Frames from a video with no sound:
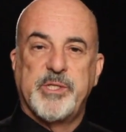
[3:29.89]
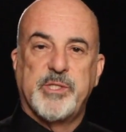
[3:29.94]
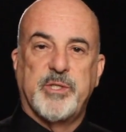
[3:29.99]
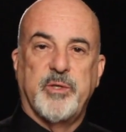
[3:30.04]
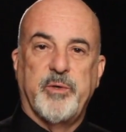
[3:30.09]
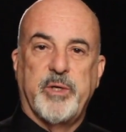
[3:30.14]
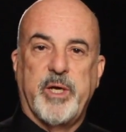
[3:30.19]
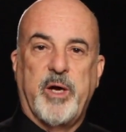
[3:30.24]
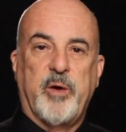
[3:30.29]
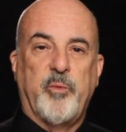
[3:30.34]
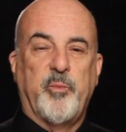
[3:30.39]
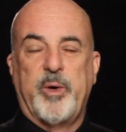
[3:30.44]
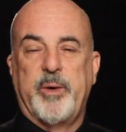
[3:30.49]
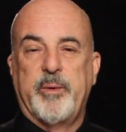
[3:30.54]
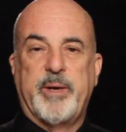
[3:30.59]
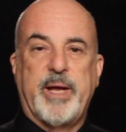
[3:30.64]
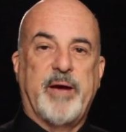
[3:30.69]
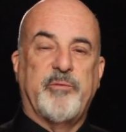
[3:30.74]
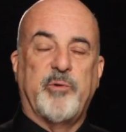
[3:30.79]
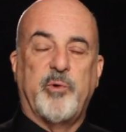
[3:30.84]
studio and we
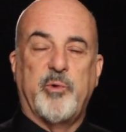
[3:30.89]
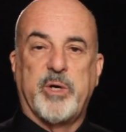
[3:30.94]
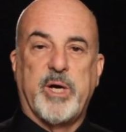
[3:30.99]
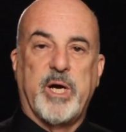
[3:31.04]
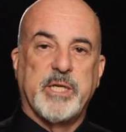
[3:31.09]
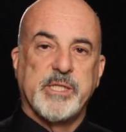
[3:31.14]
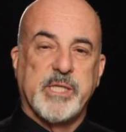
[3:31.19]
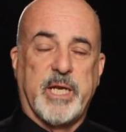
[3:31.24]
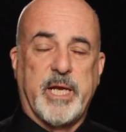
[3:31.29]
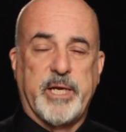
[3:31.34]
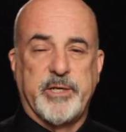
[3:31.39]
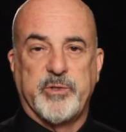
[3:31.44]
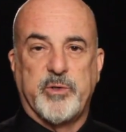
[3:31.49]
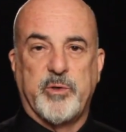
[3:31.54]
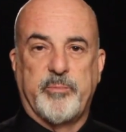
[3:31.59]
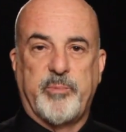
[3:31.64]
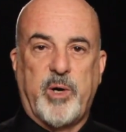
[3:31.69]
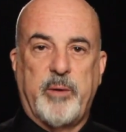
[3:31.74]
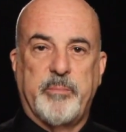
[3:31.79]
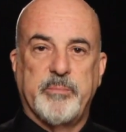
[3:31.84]
would have all kinds of
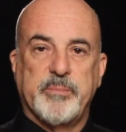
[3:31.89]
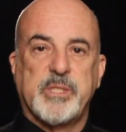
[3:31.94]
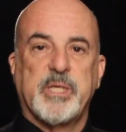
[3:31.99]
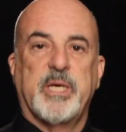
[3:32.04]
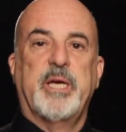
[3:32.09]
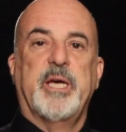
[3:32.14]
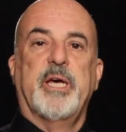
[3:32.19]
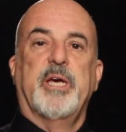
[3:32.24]
electrical problems.